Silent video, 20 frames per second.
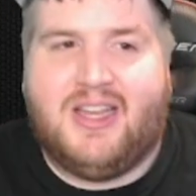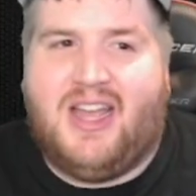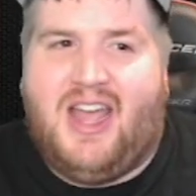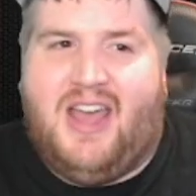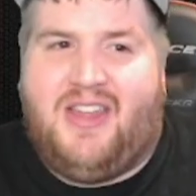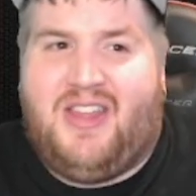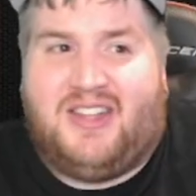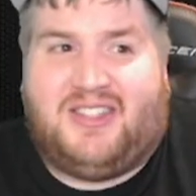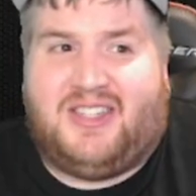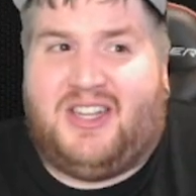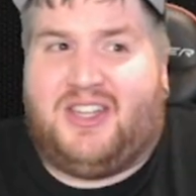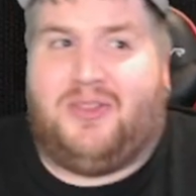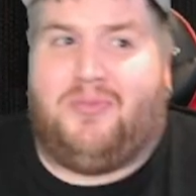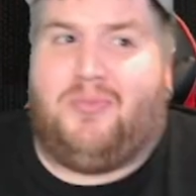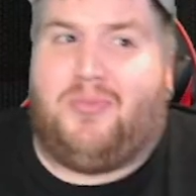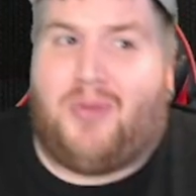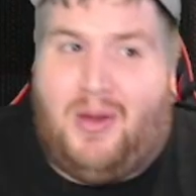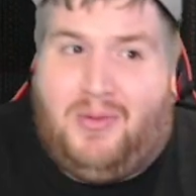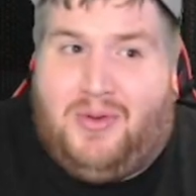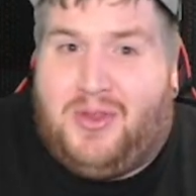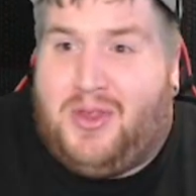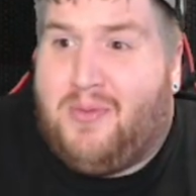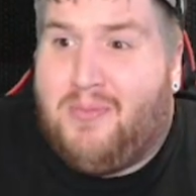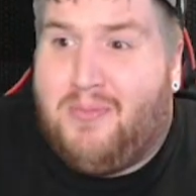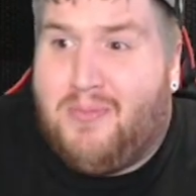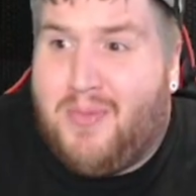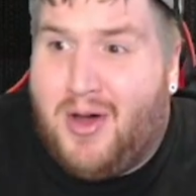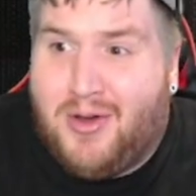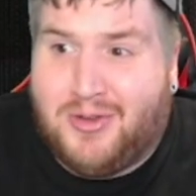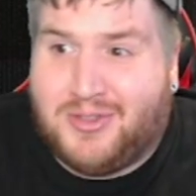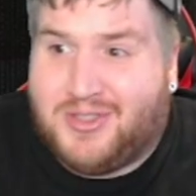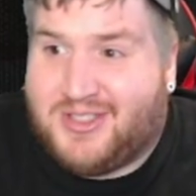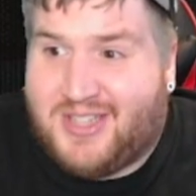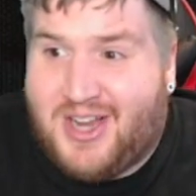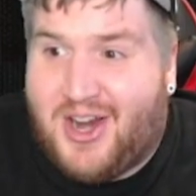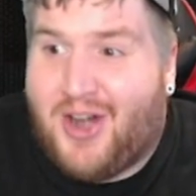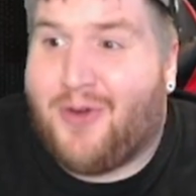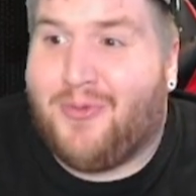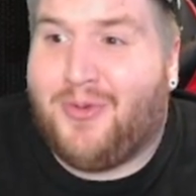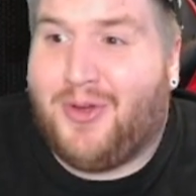And that's like probably the most
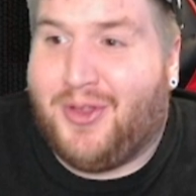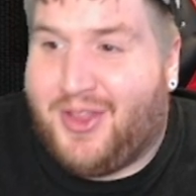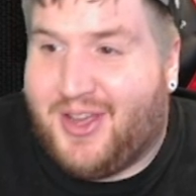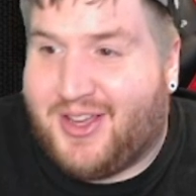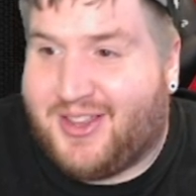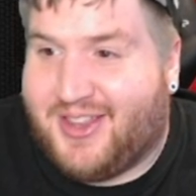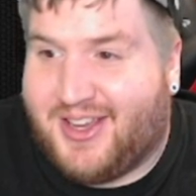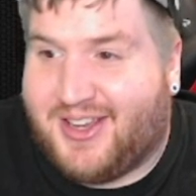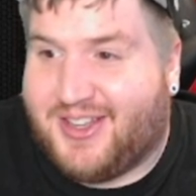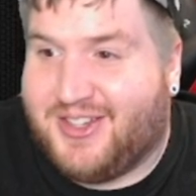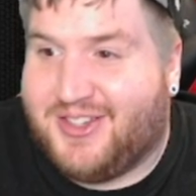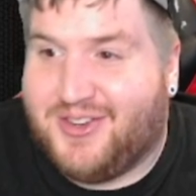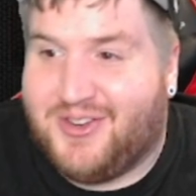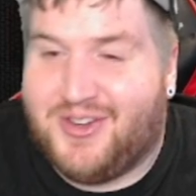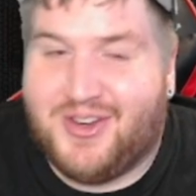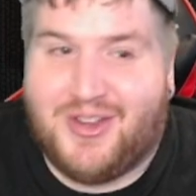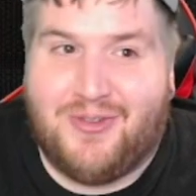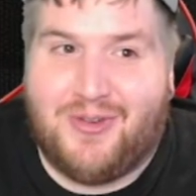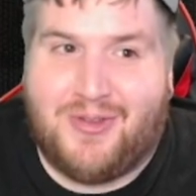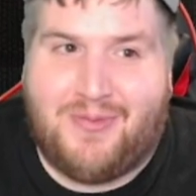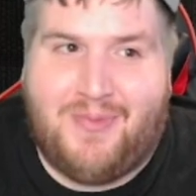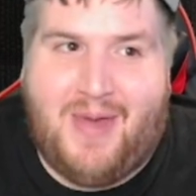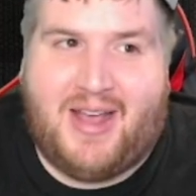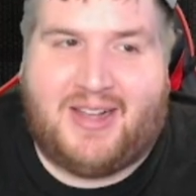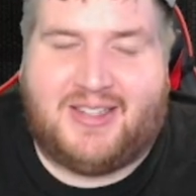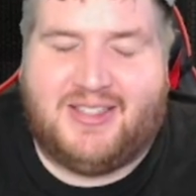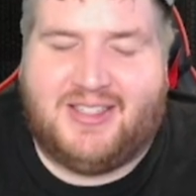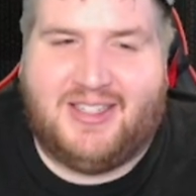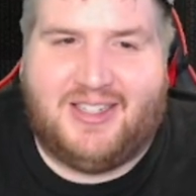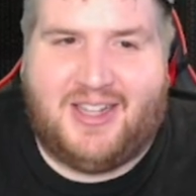terrible thing they could do to you with Maxi.